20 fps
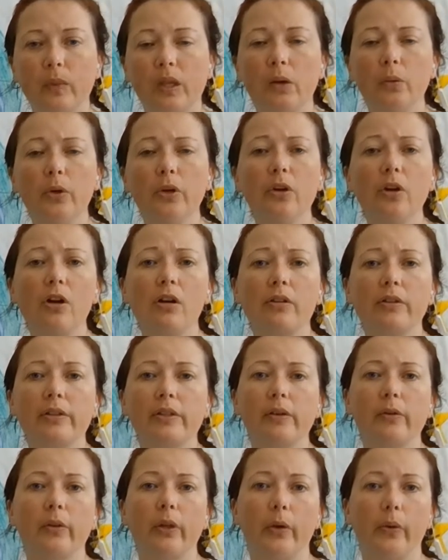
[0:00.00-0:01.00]
We are
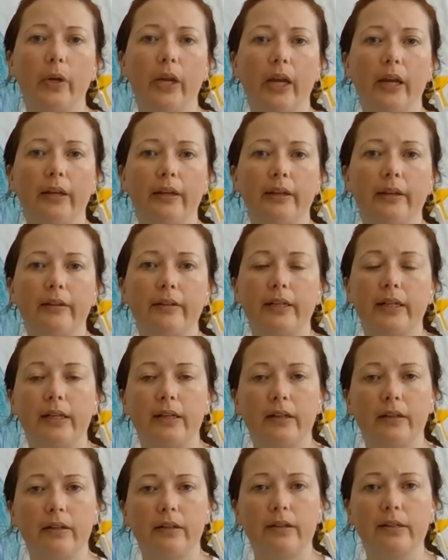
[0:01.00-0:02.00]
also located
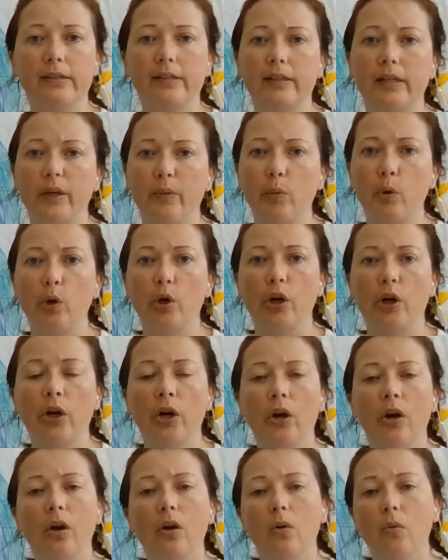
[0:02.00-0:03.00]
in Seymour
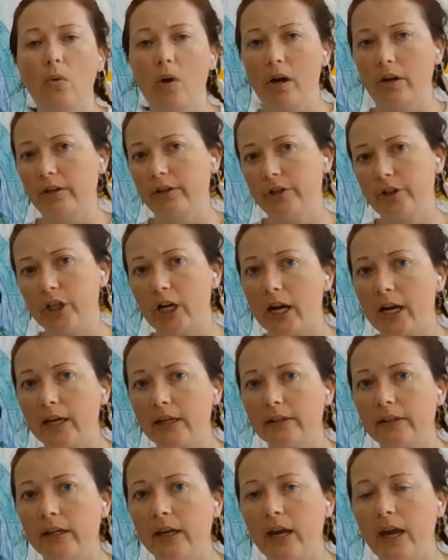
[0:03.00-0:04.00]

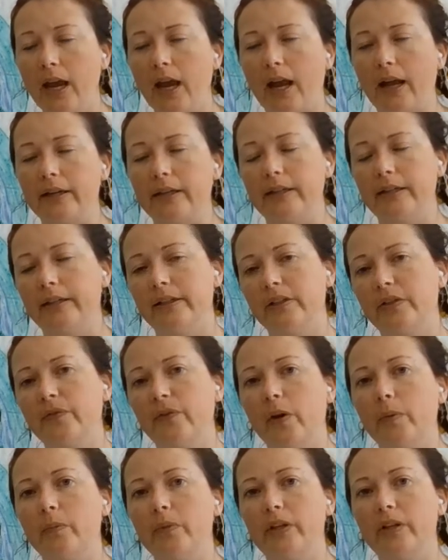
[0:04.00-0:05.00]
watershed, and it is
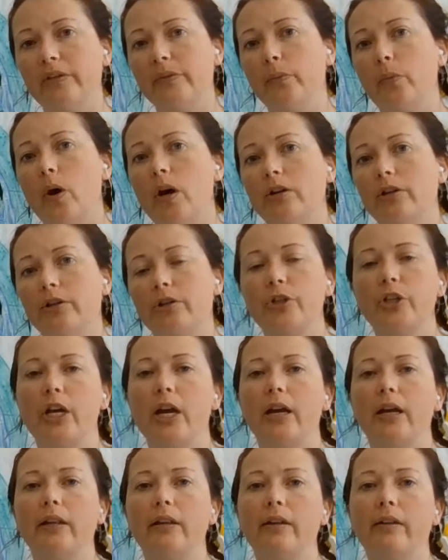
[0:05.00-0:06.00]
from this
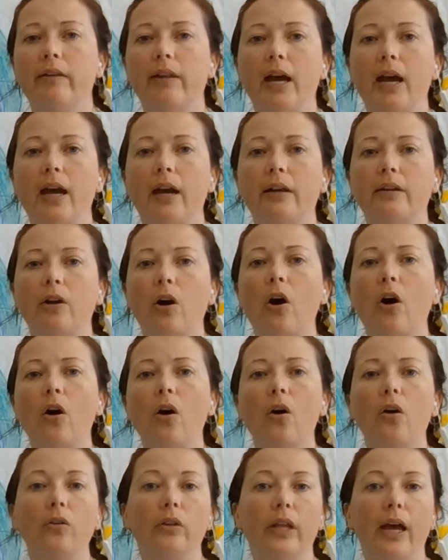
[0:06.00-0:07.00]
watershed that
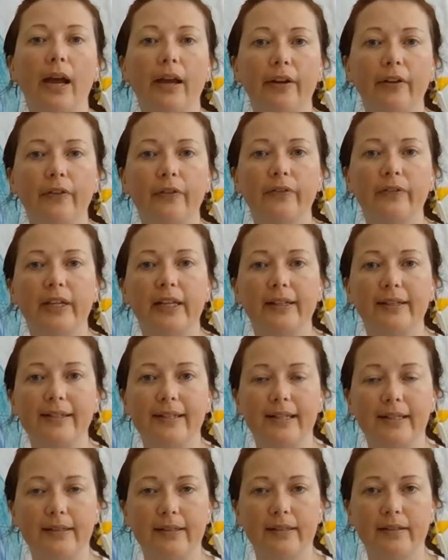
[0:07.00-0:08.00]
all life
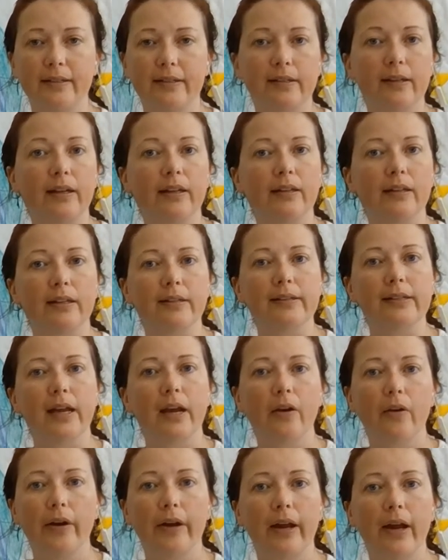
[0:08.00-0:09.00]
exists in this
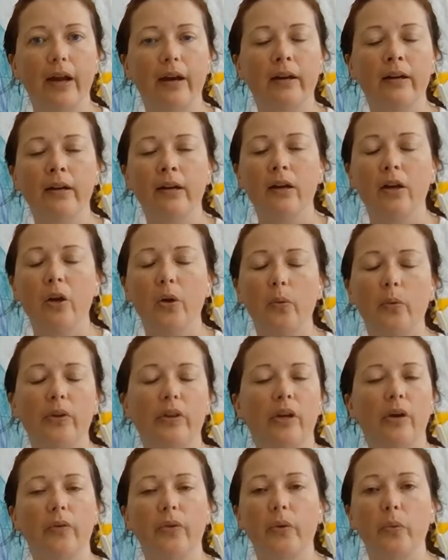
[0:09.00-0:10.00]
area.
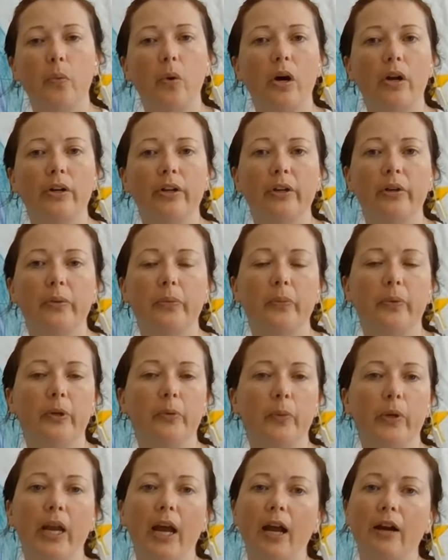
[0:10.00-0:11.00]
Without the water, we
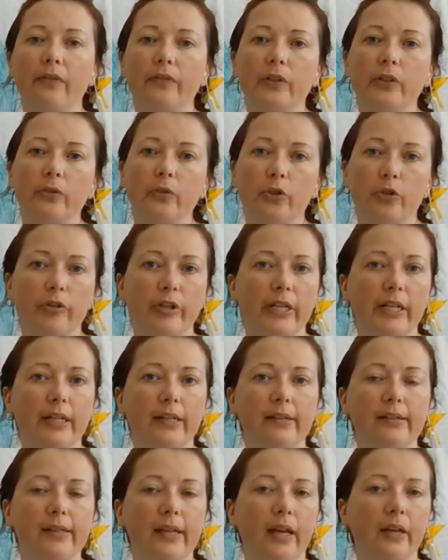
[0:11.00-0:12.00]
would have no
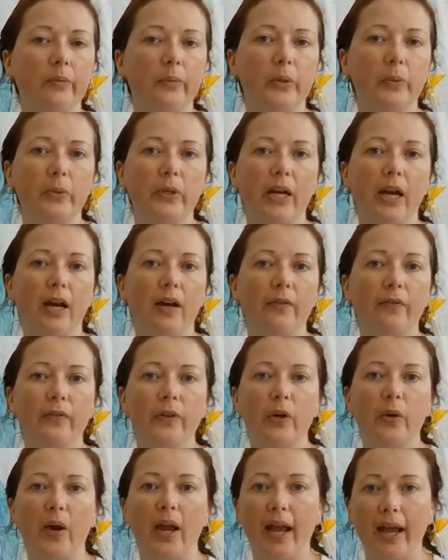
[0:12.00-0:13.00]
trees, and we would have
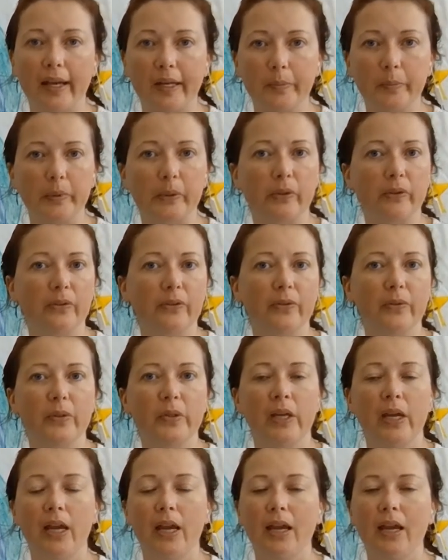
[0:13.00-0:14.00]
no animals,
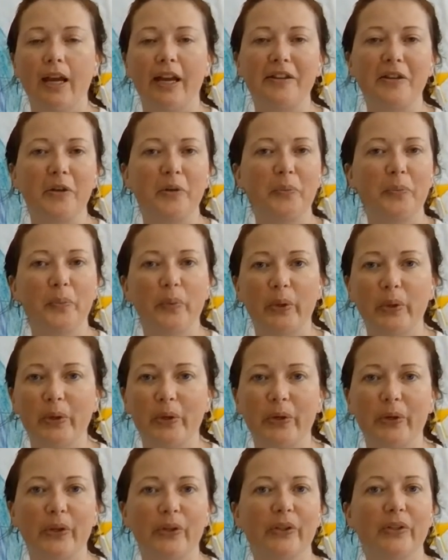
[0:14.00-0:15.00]
and no
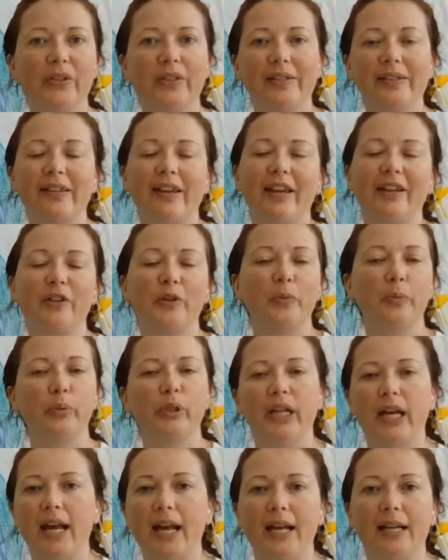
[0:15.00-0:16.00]
birds, and no
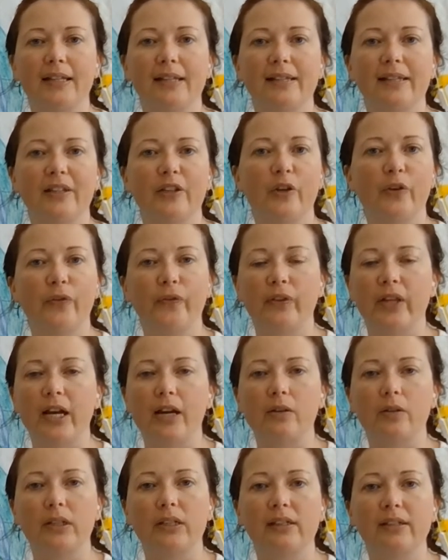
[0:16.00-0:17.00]
plants, and no
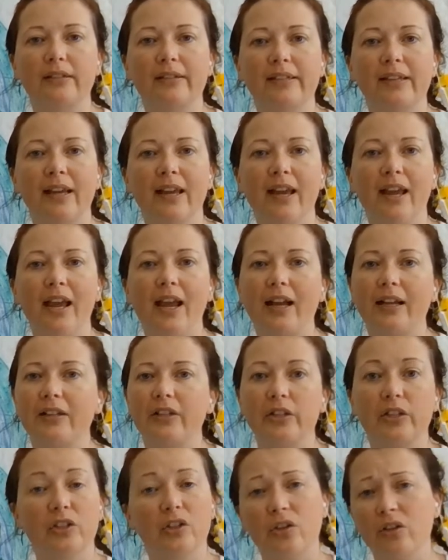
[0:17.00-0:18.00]
flowers, and
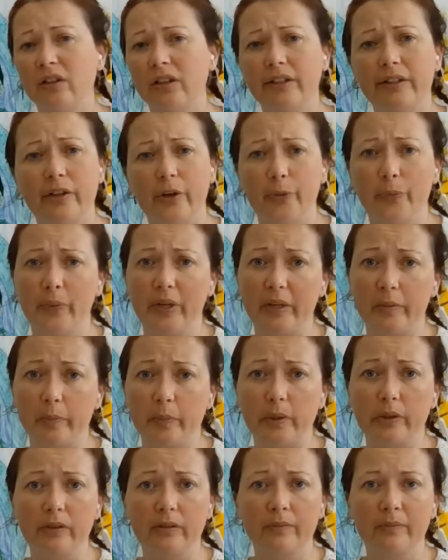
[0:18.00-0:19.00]
certainly no
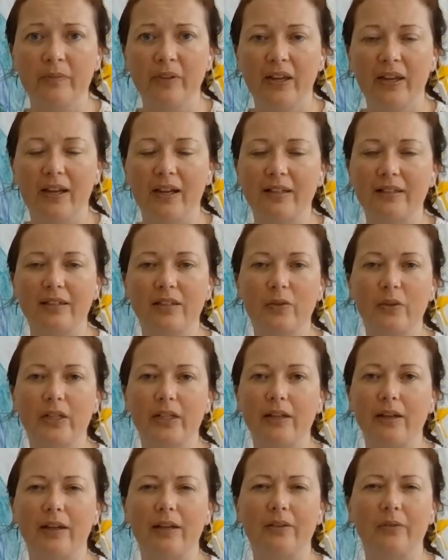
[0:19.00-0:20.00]
people. And so
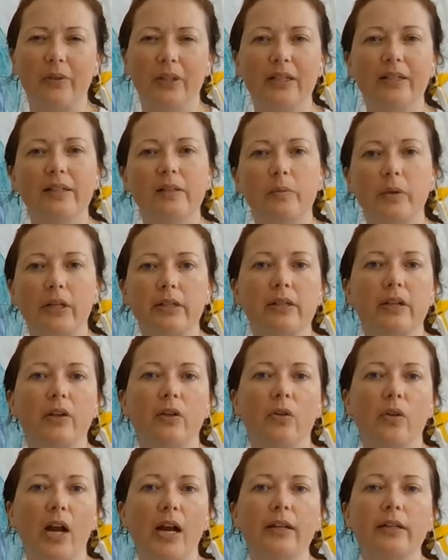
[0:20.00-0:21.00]
again, we express our
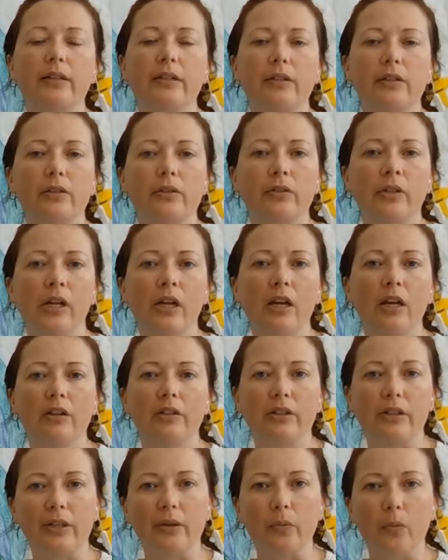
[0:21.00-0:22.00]
gratitude
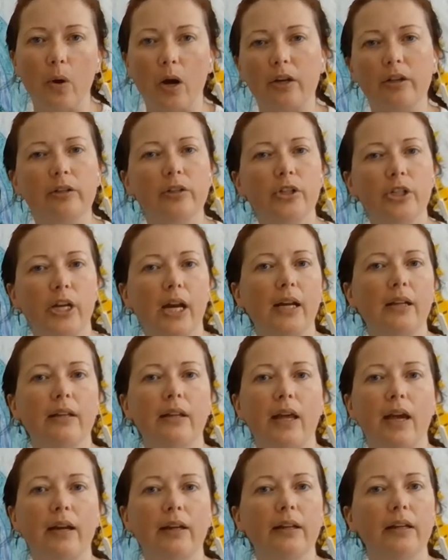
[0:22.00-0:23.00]
to the watershed
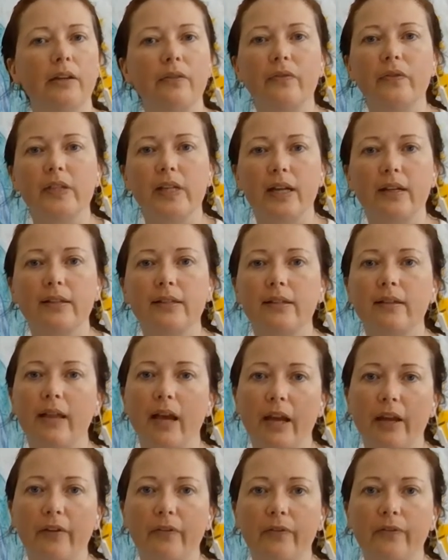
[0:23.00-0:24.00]
that gives us
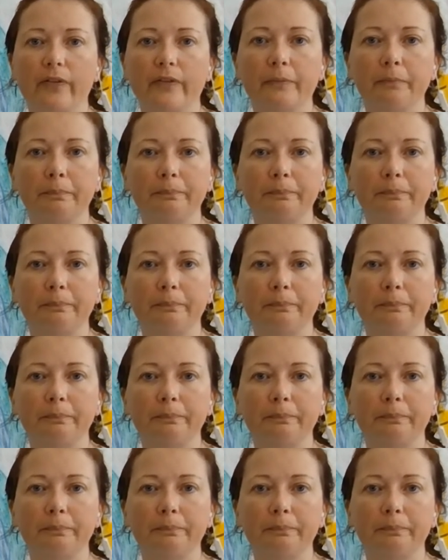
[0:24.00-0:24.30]
life.